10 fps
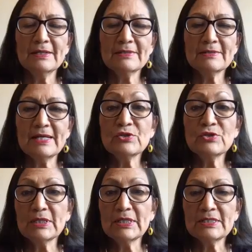
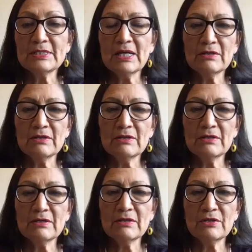essentially tell
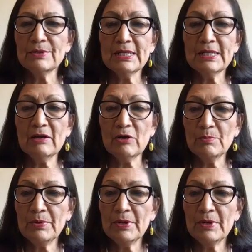you how you can
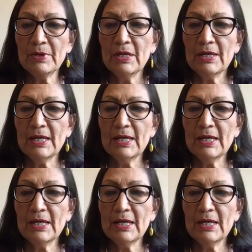help.